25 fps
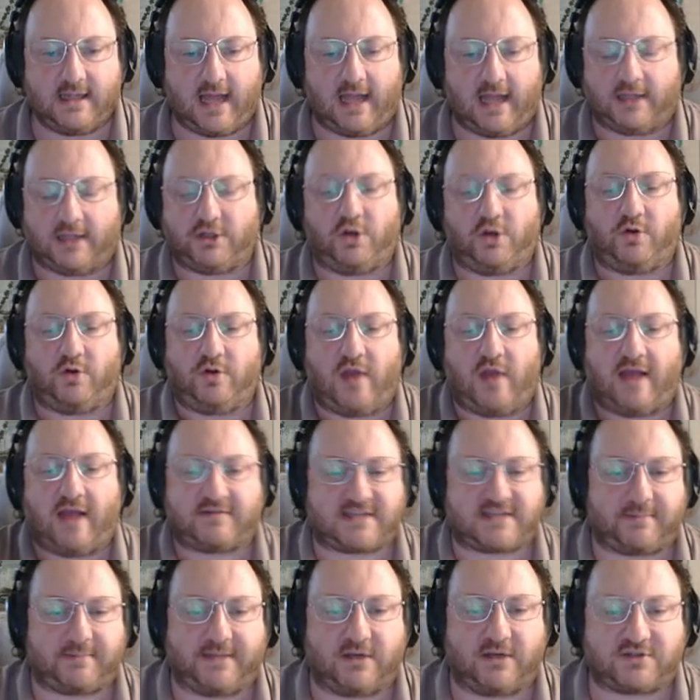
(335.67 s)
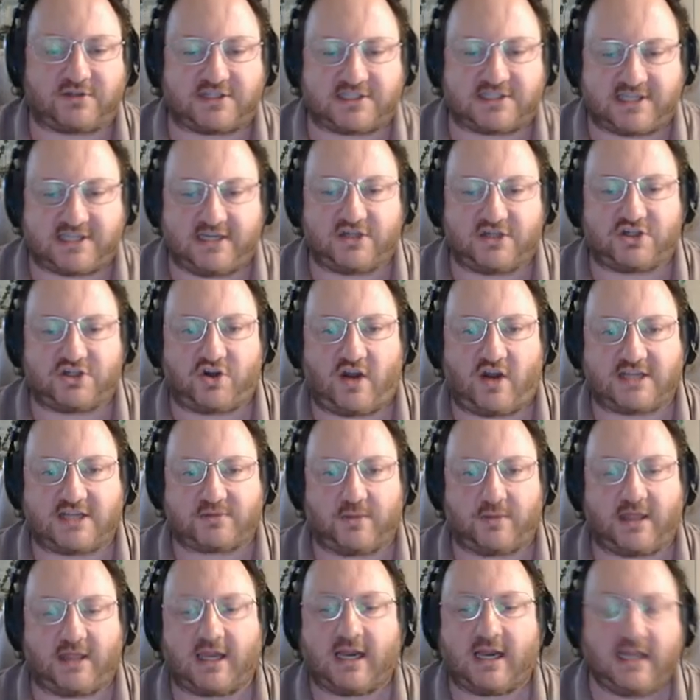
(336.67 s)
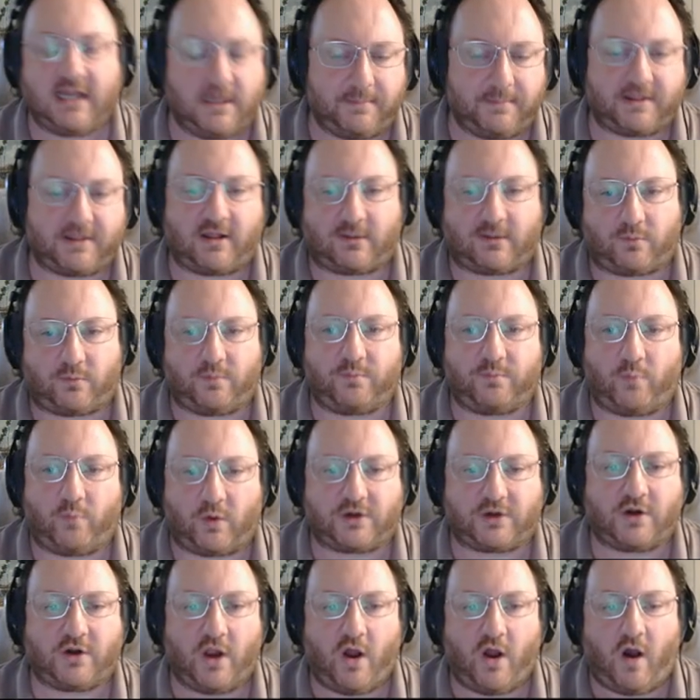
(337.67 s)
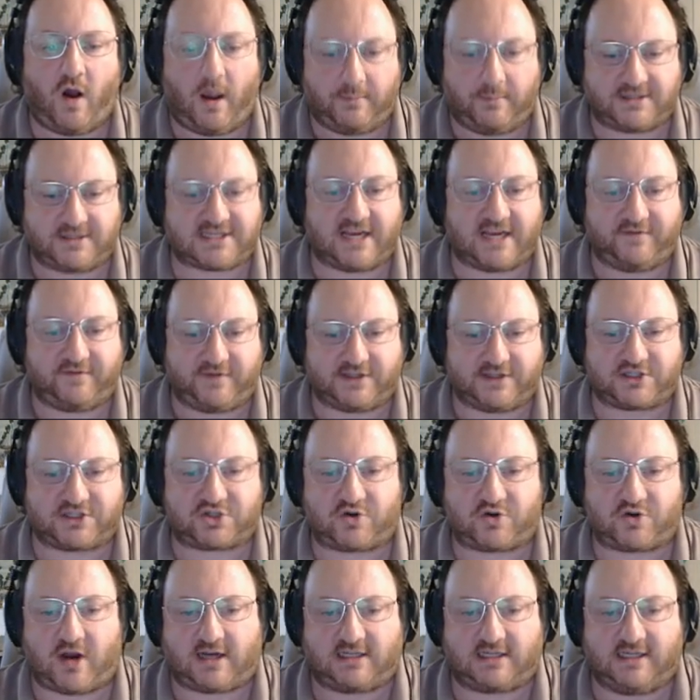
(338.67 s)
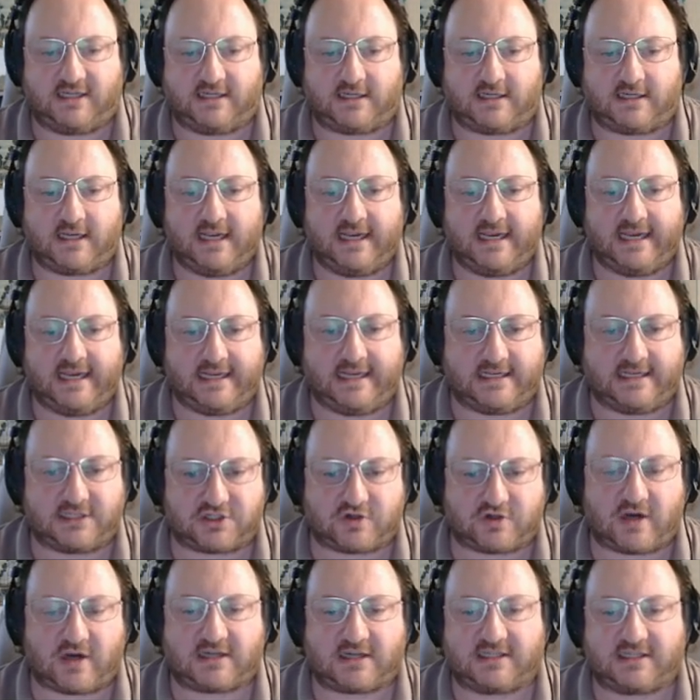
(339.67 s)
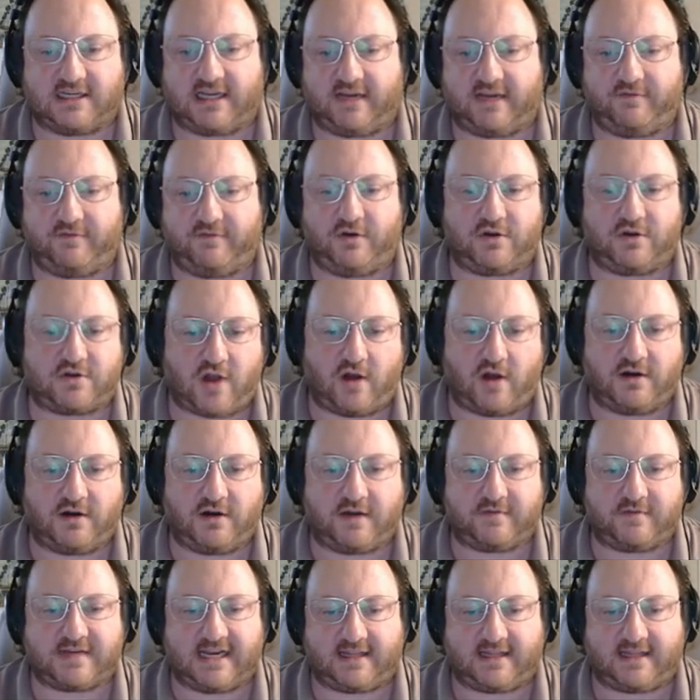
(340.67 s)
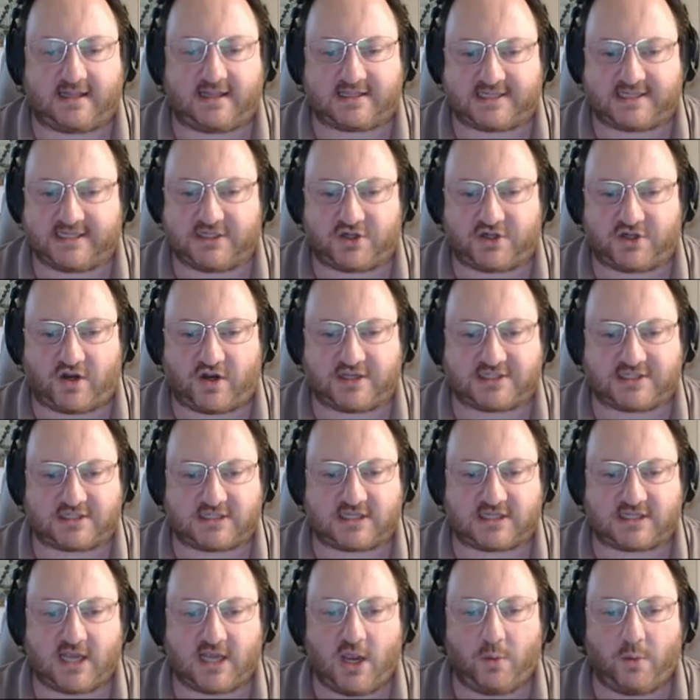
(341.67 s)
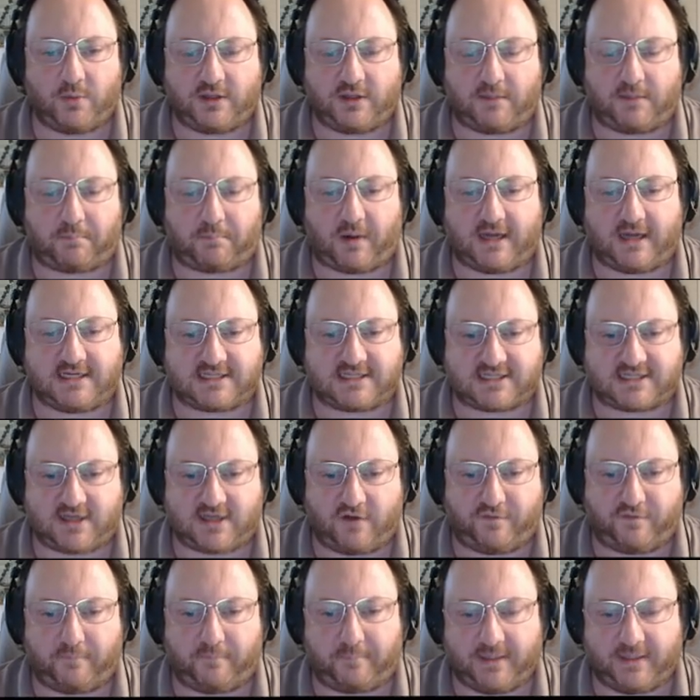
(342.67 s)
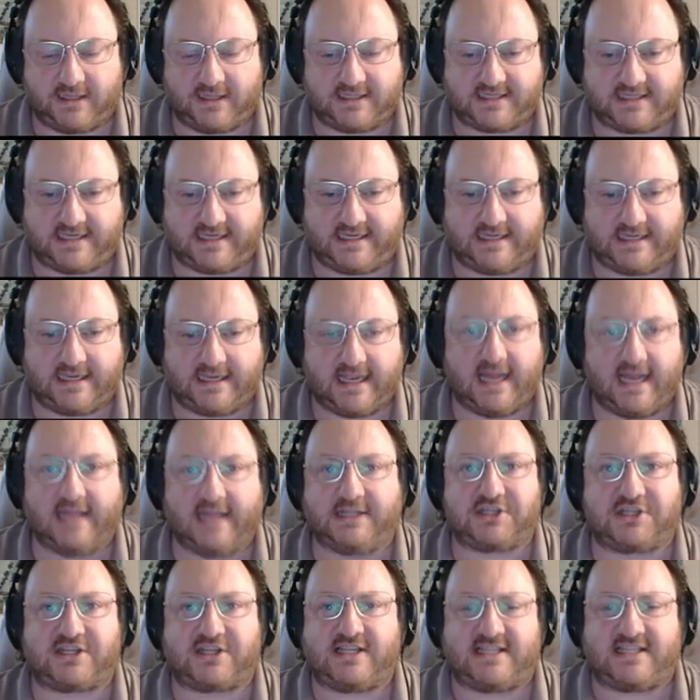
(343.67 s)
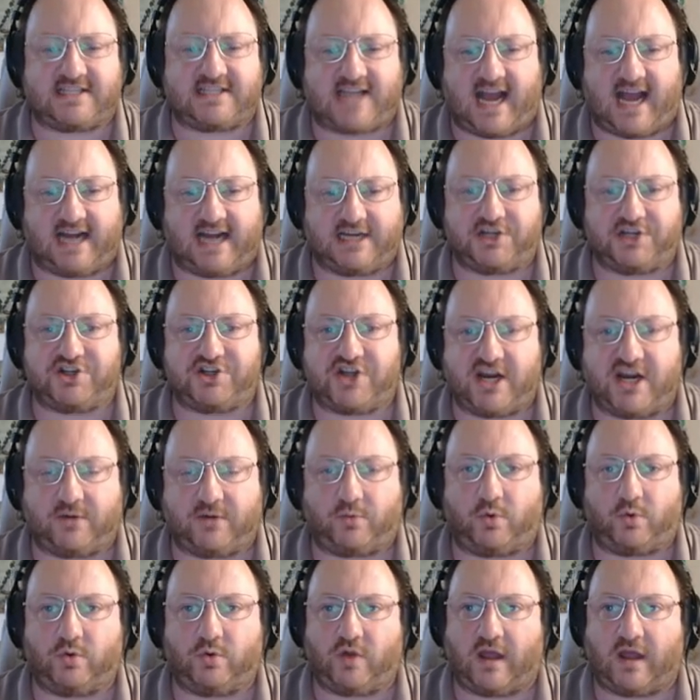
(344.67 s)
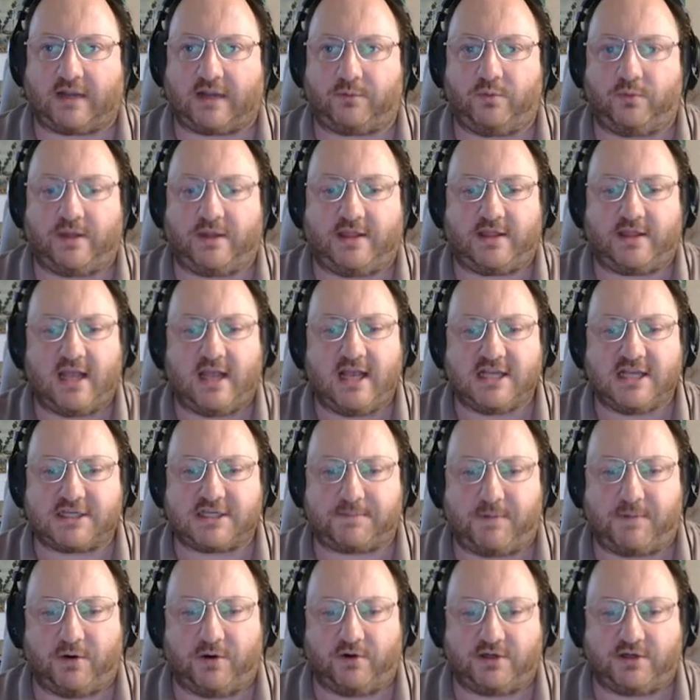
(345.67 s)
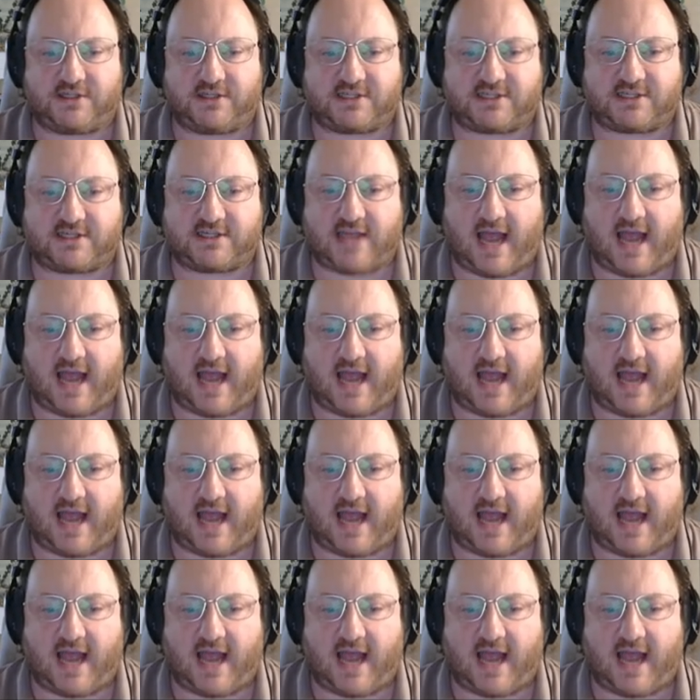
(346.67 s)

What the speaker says: You have something else to synergize with it. A little bit like what I would say for Constructed. In Constructed, if you don't have a deck that synergizes with the break stealth ability, and just this card in general, like with Spirits,